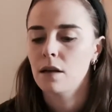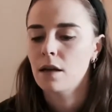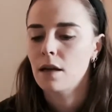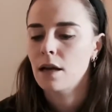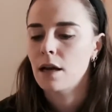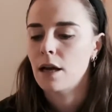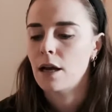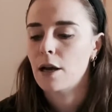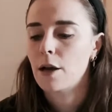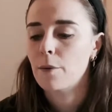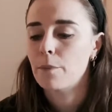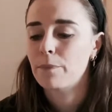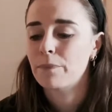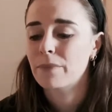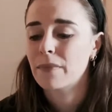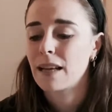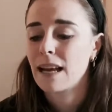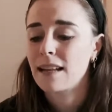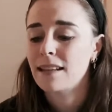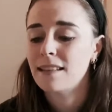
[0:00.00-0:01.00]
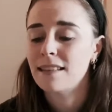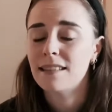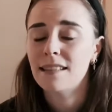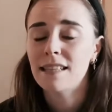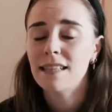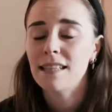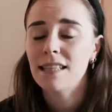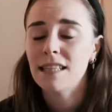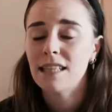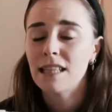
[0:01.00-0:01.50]
And
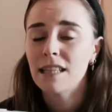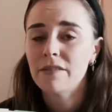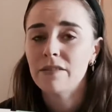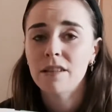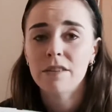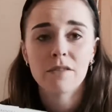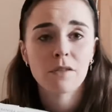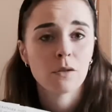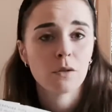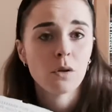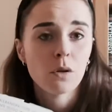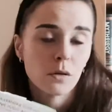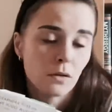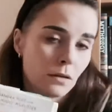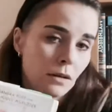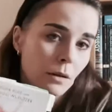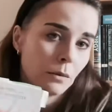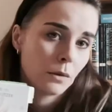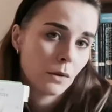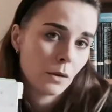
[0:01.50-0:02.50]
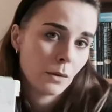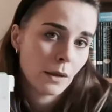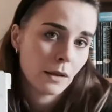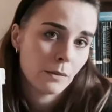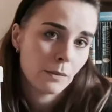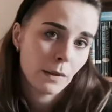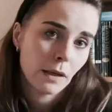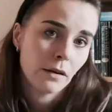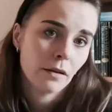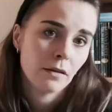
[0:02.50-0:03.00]
indeed, even if you're not someone who has
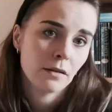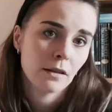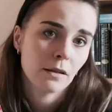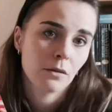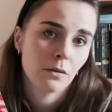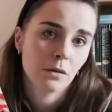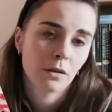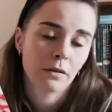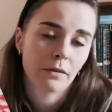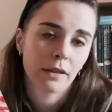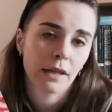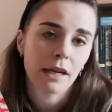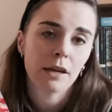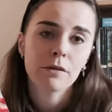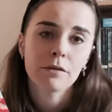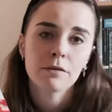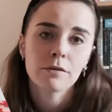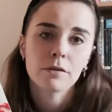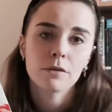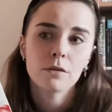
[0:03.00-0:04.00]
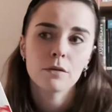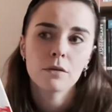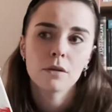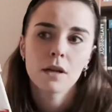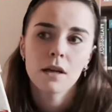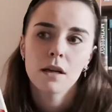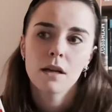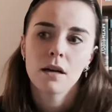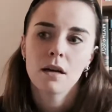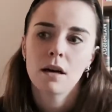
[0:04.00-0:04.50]
periods, it's also very helpful,
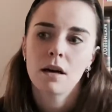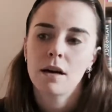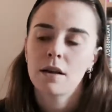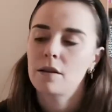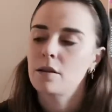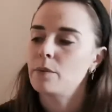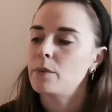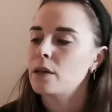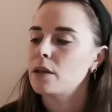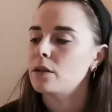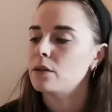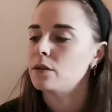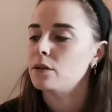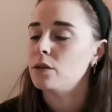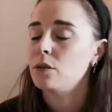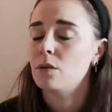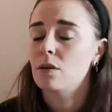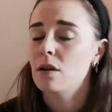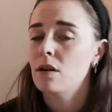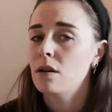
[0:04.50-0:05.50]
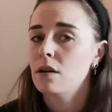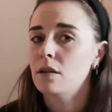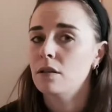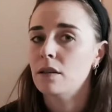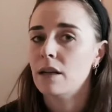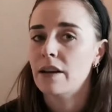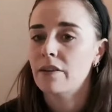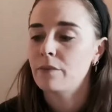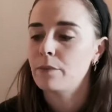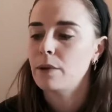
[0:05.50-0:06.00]
either because you can't
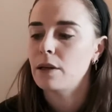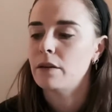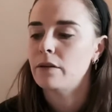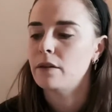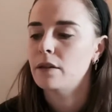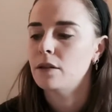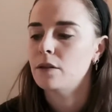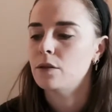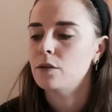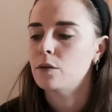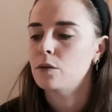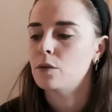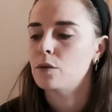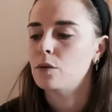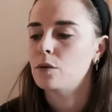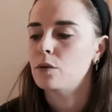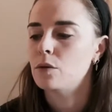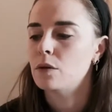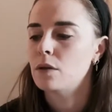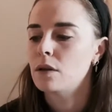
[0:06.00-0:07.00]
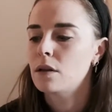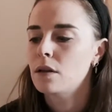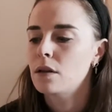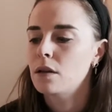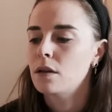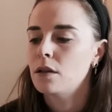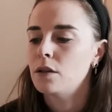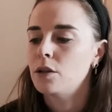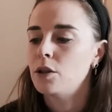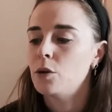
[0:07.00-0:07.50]
have periods or
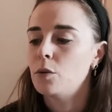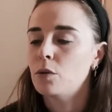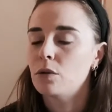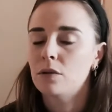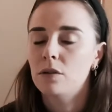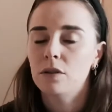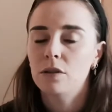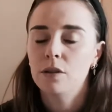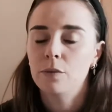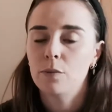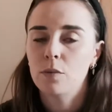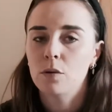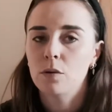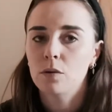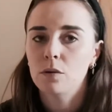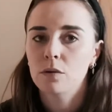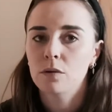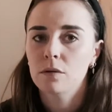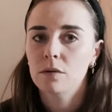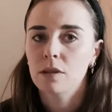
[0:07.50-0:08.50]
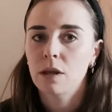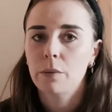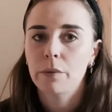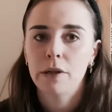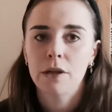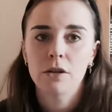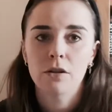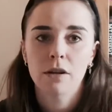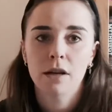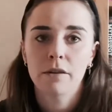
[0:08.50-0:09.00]
you want to support someone
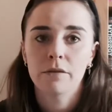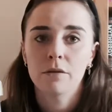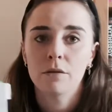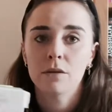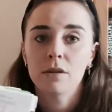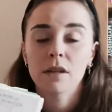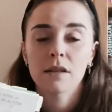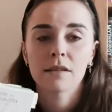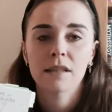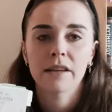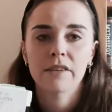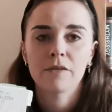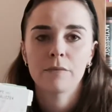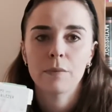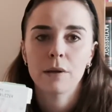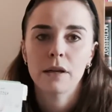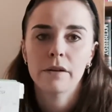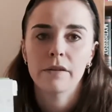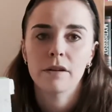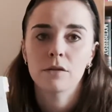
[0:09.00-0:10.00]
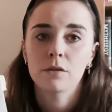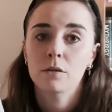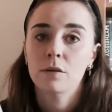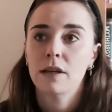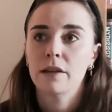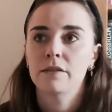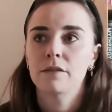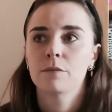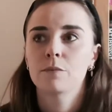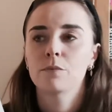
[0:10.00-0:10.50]
in your life who does have periods or
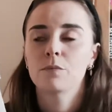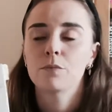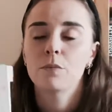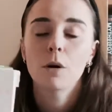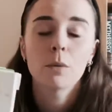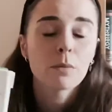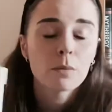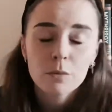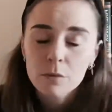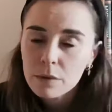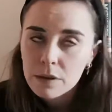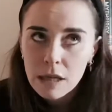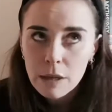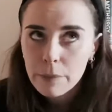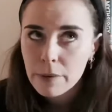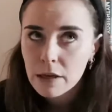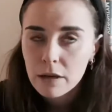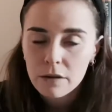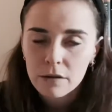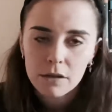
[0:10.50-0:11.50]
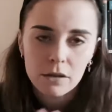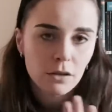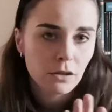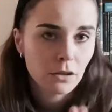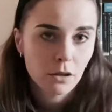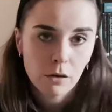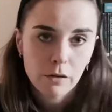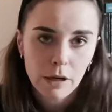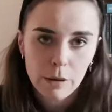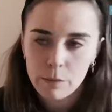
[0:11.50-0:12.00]
has problems with their periods. It's just a
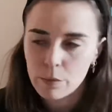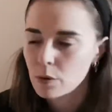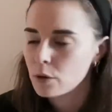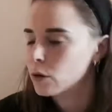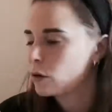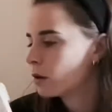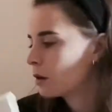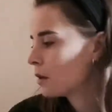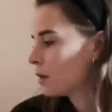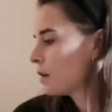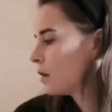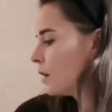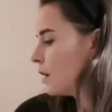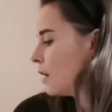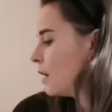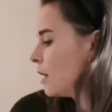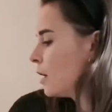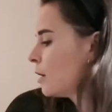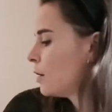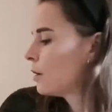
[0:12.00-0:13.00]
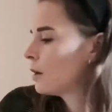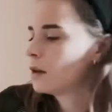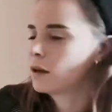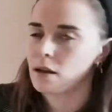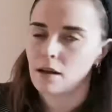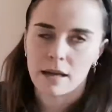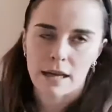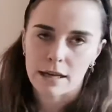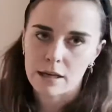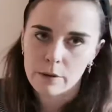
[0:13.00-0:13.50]
great book.
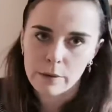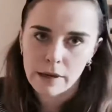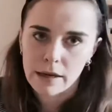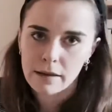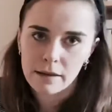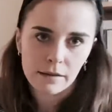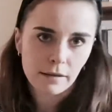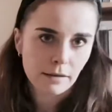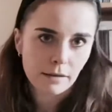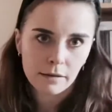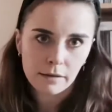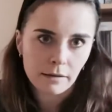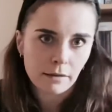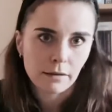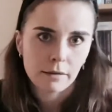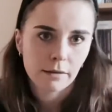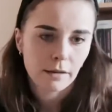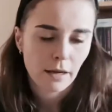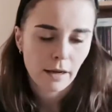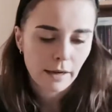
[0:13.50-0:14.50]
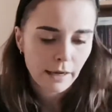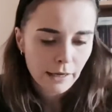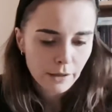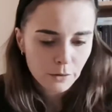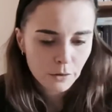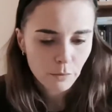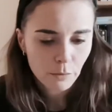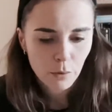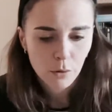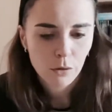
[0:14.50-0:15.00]
Anyway, this isn't turning into
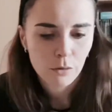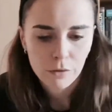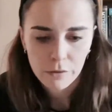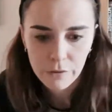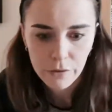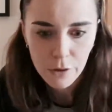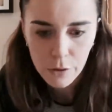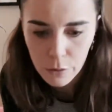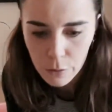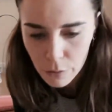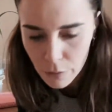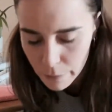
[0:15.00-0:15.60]
a book review